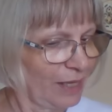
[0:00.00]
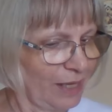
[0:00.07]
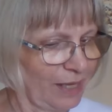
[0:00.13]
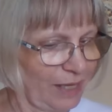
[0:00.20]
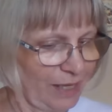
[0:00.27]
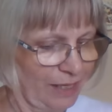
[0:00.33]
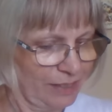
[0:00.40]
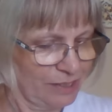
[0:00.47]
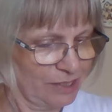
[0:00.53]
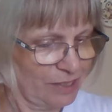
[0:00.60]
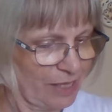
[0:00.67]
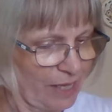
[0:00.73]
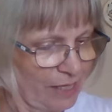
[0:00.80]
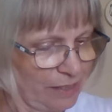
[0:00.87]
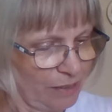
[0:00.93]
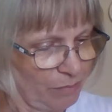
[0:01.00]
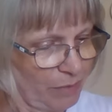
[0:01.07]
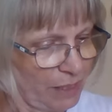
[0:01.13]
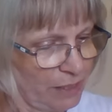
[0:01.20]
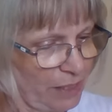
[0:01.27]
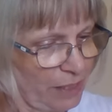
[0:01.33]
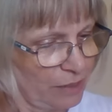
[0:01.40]
And then
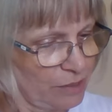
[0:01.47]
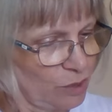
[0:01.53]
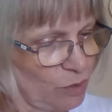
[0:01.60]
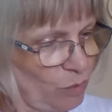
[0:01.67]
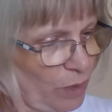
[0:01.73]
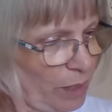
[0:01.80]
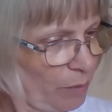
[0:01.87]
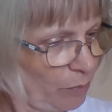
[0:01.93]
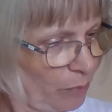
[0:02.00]
my next whip.